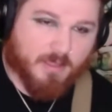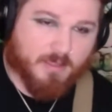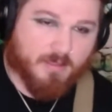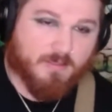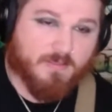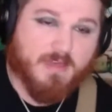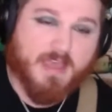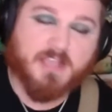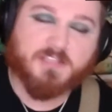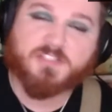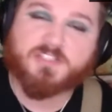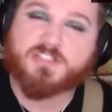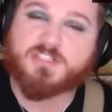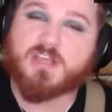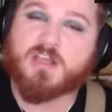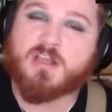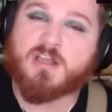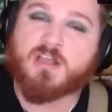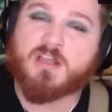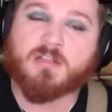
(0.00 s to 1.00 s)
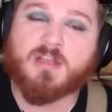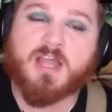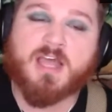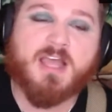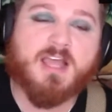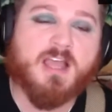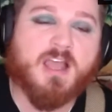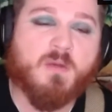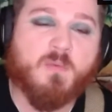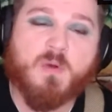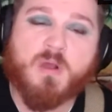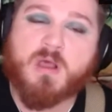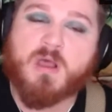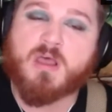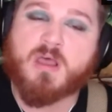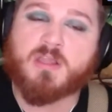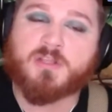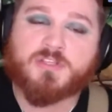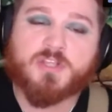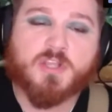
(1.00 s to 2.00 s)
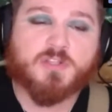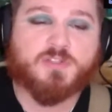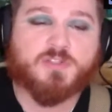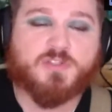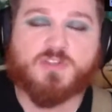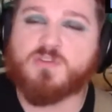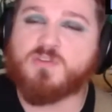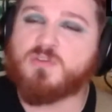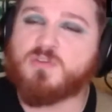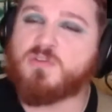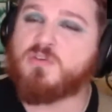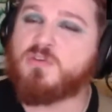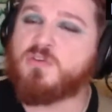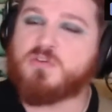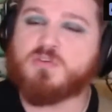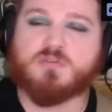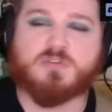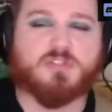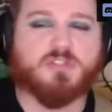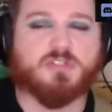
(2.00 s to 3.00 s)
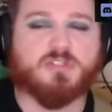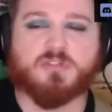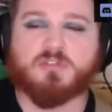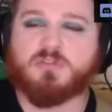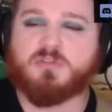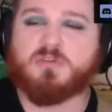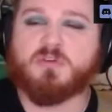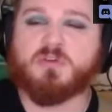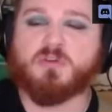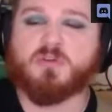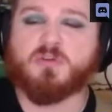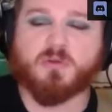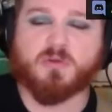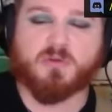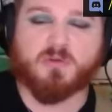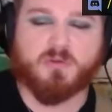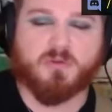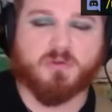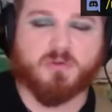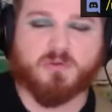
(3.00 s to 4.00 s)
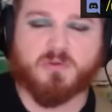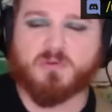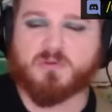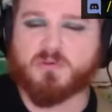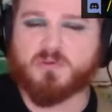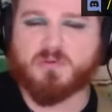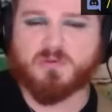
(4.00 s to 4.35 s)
That's all I want to do.